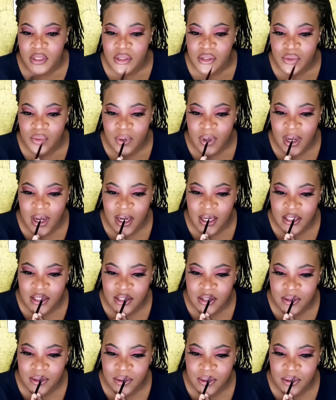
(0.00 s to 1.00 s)
to catch
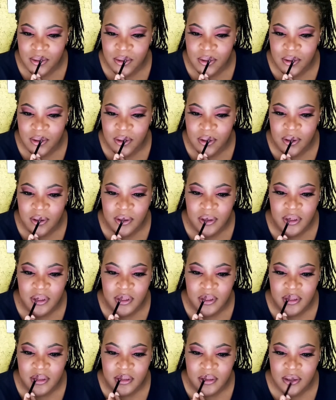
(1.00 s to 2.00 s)
the
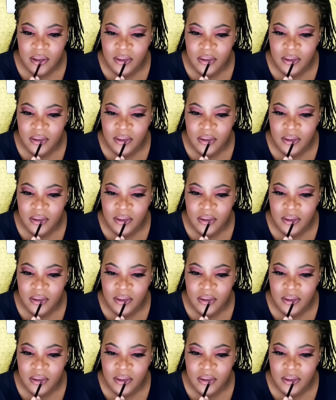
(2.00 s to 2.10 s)
corners